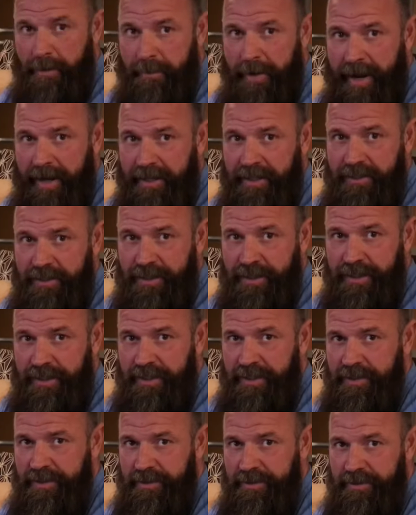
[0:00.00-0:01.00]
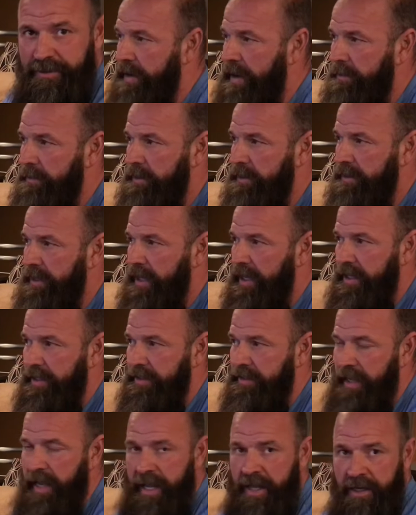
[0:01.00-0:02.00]
My mac and cheese, family
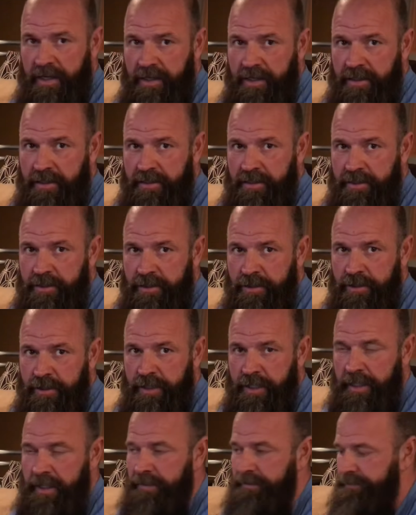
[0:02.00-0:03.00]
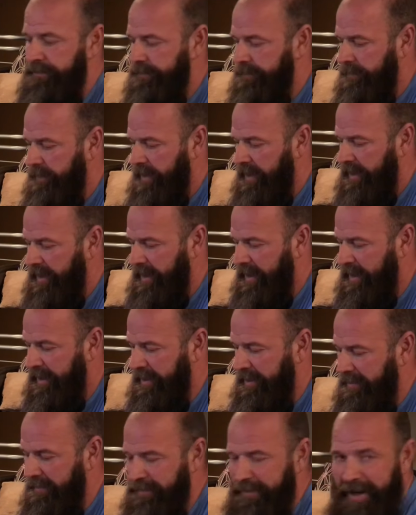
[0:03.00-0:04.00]
size can of chicken,
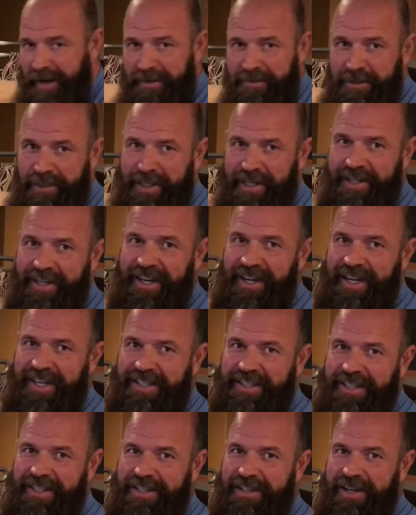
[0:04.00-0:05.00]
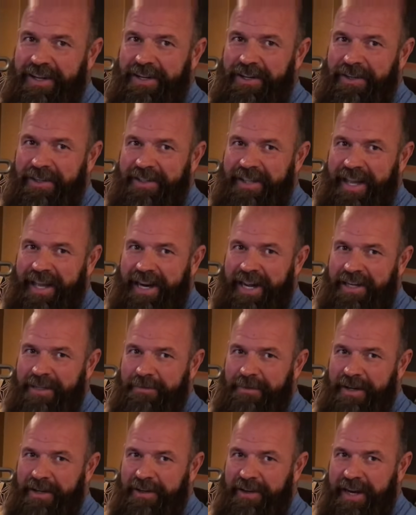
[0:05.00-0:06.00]
and then five chicken nuggets. I started doing that
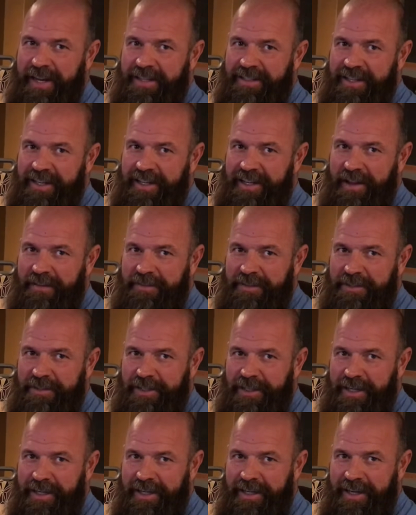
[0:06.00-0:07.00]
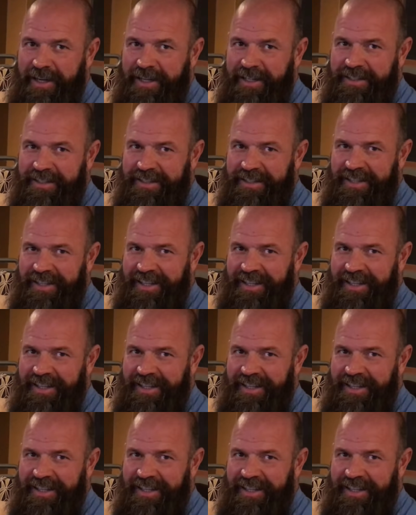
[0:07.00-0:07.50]
after my grandson left his chicken nuggets.